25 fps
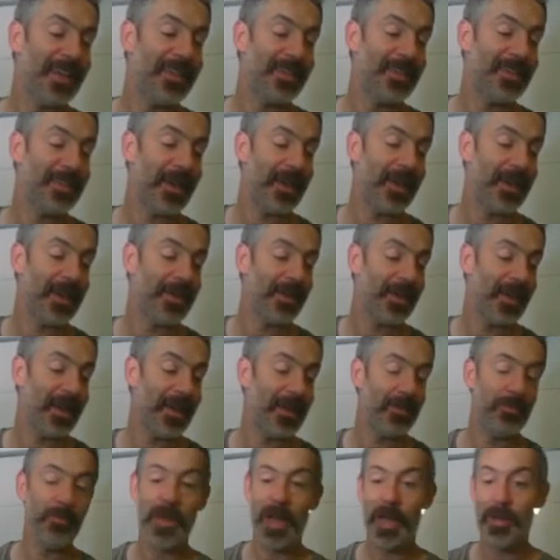
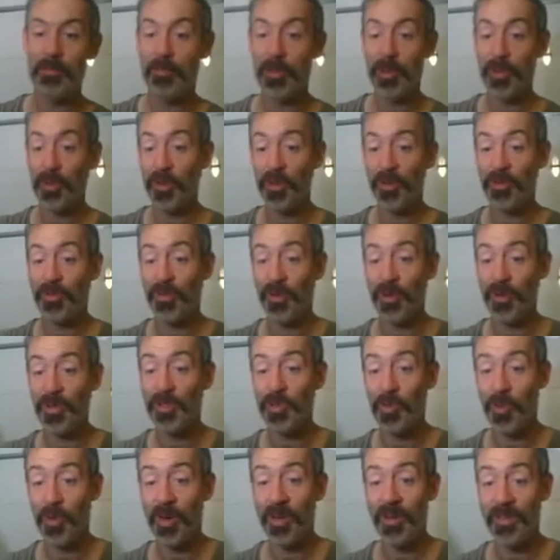I built the first
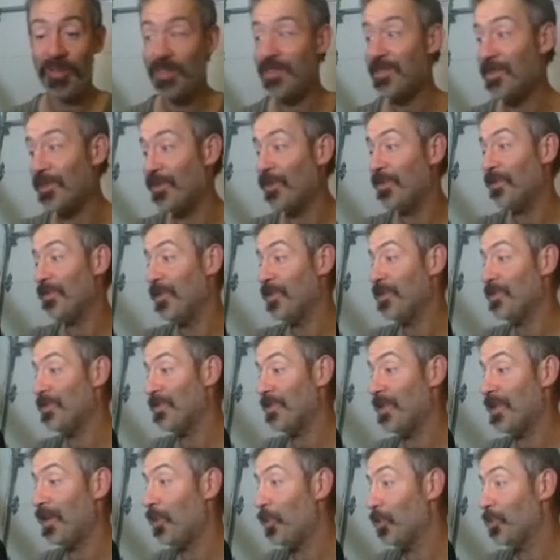one. This is
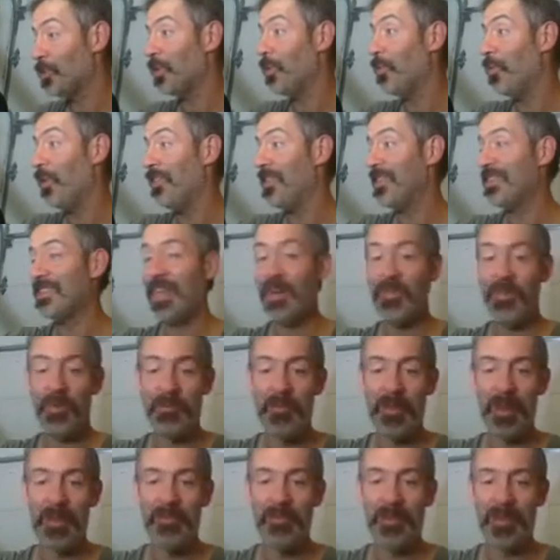the only one that's ever
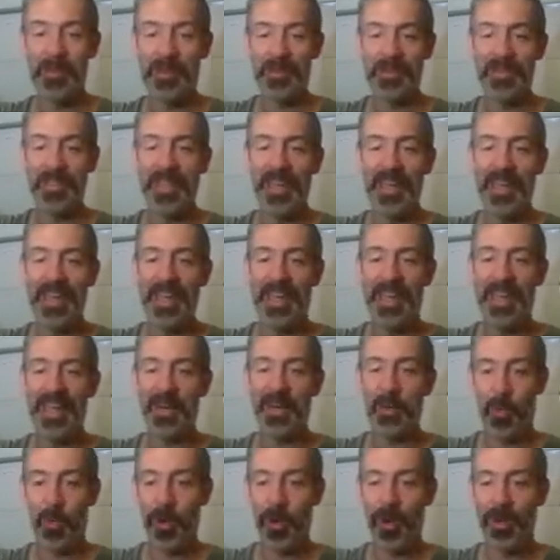been built, and
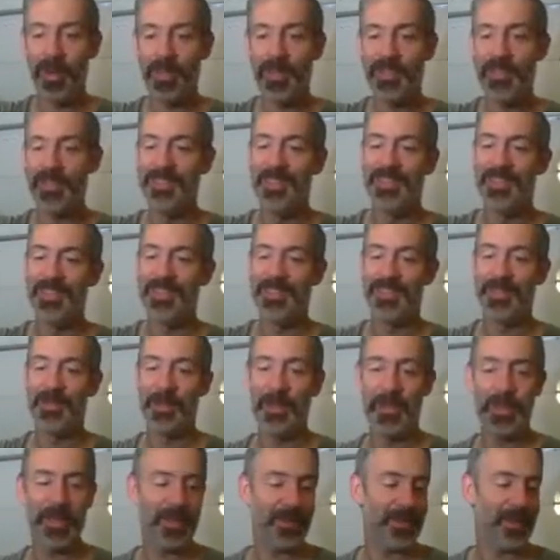it worked, and it's
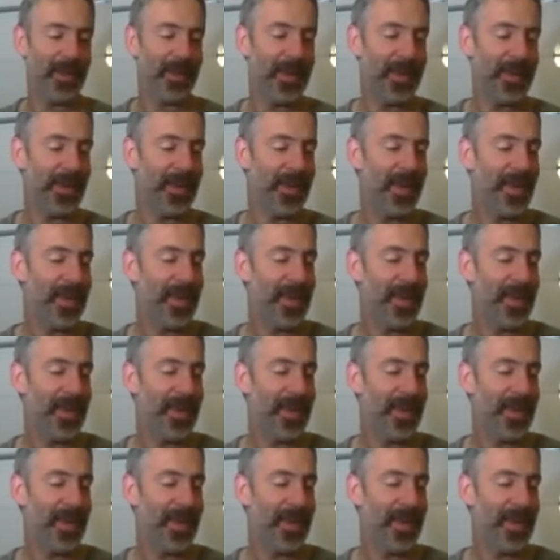really exciting.